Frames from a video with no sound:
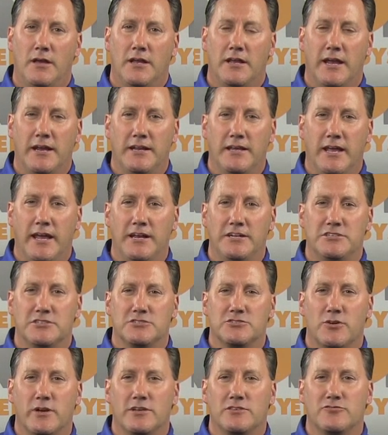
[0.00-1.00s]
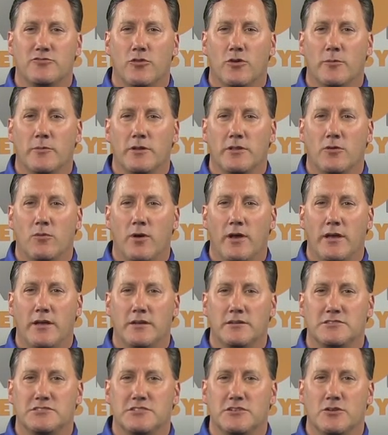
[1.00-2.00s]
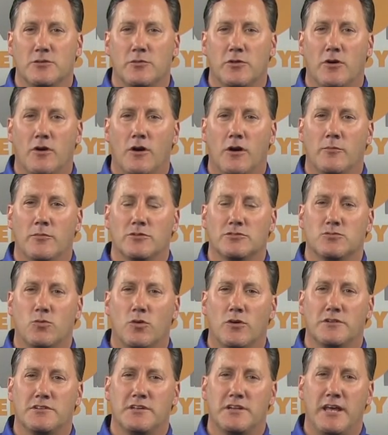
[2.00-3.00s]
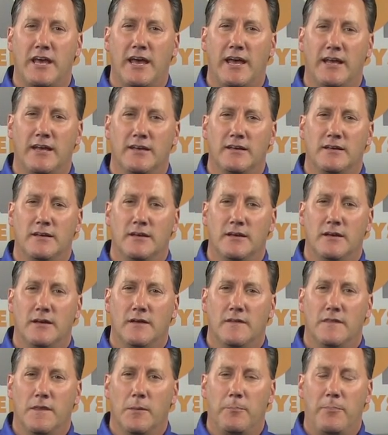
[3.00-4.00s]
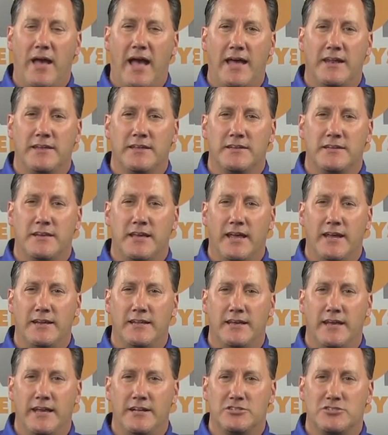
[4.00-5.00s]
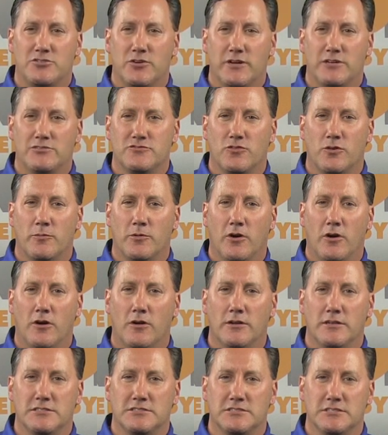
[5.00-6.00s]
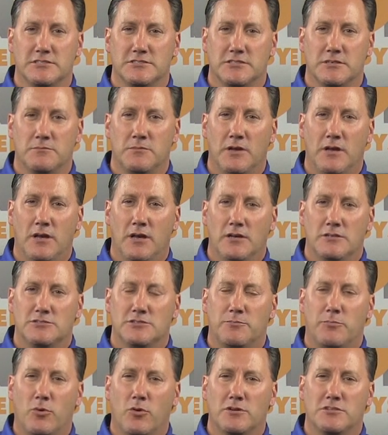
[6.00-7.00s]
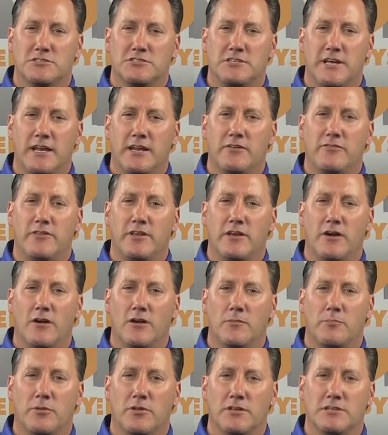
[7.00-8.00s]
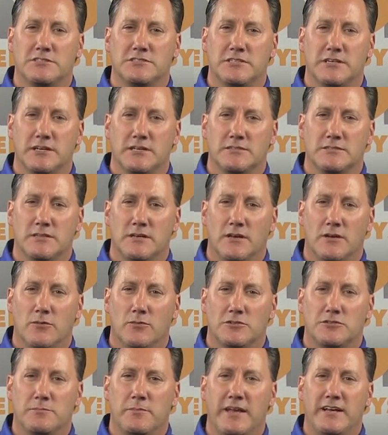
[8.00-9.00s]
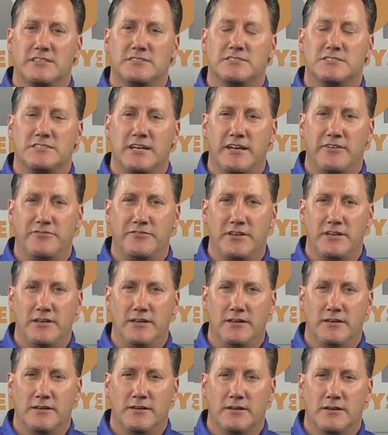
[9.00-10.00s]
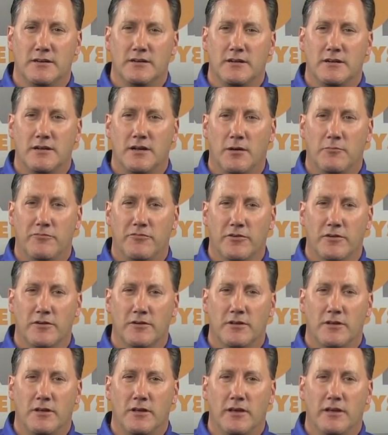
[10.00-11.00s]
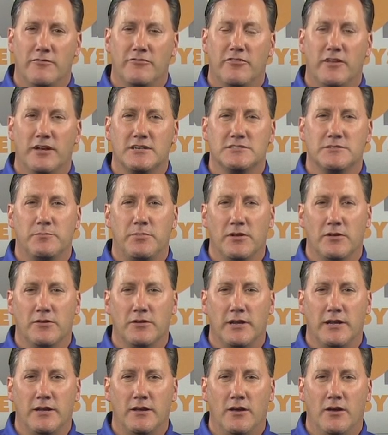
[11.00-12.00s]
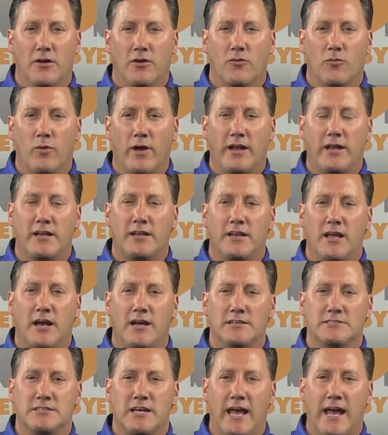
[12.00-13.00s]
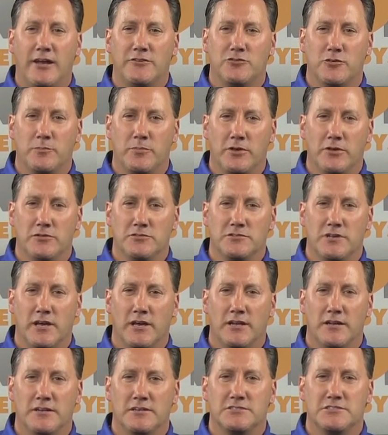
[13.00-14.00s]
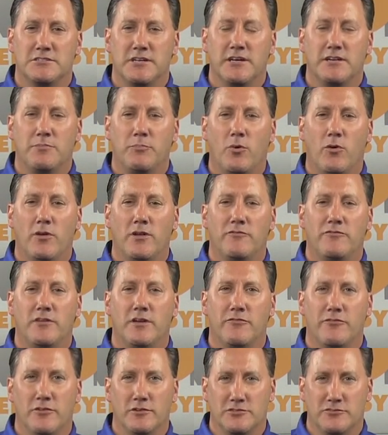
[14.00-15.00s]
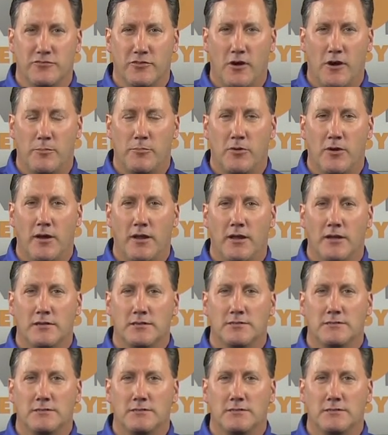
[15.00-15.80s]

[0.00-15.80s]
KDH is transforming the way concealable armor is worn today. The patented KDH transformer harness system supports state-of-the-art ballistics, which makes safety, comfort, and flexibility recognized attributes and a distinct point of difference for our product.